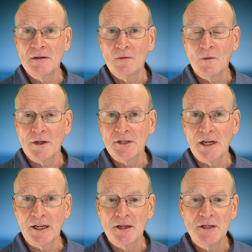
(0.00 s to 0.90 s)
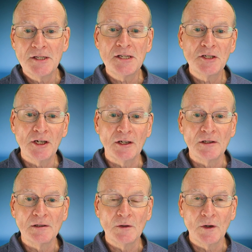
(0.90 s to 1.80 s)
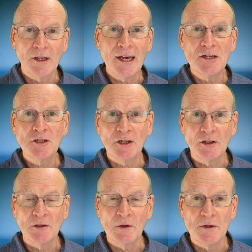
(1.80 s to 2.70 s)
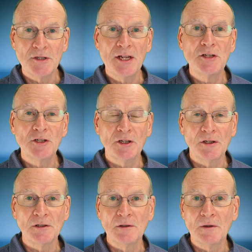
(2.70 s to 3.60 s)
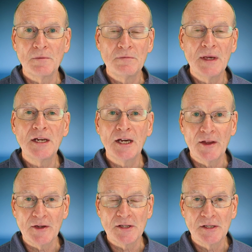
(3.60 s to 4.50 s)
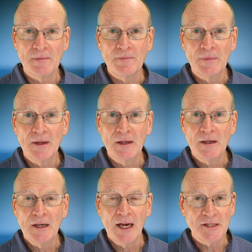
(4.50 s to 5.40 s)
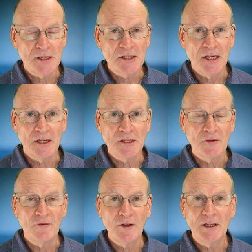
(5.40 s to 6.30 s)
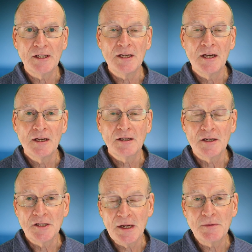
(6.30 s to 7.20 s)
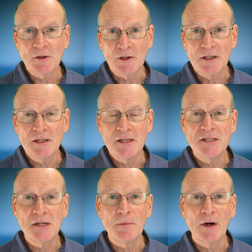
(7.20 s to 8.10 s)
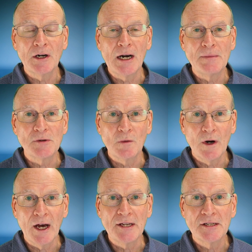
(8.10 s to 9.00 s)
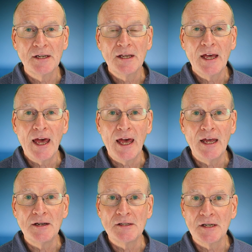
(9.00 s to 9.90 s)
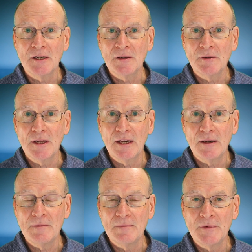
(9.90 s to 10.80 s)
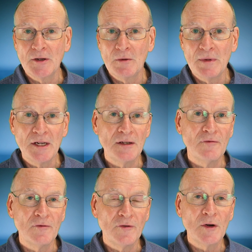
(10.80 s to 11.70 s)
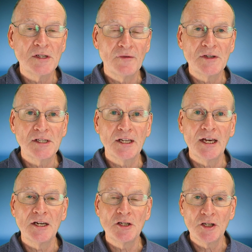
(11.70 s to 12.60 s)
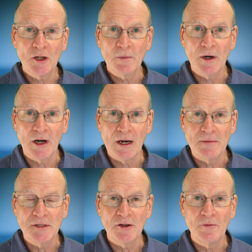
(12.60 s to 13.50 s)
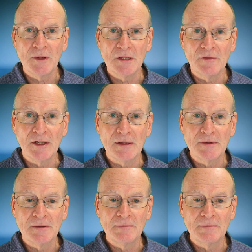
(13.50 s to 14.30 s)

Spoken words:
Ones like C shell or K shell or Z shell or many others. As I said, it's a fairly conceptually easy program to write, and there are many very sophisticated shell programs that have been developed.